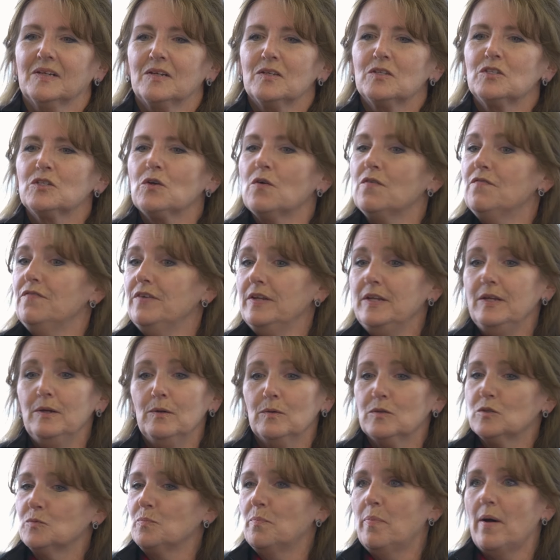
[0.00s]
So
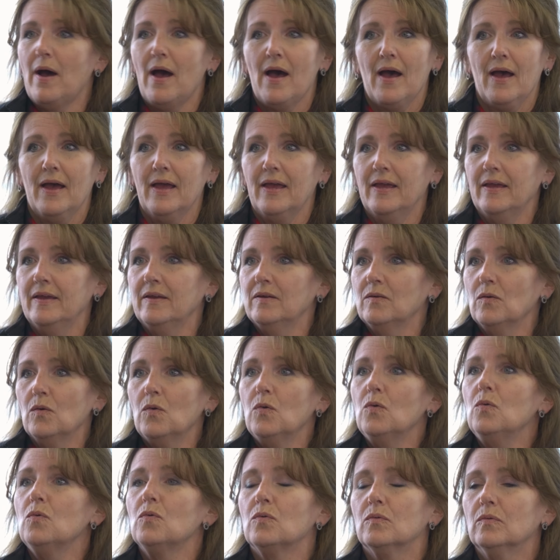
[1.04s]
videos by
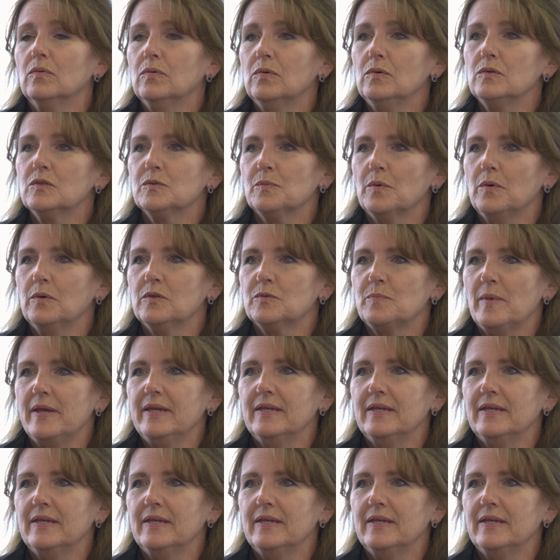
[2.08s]
who? Who's making?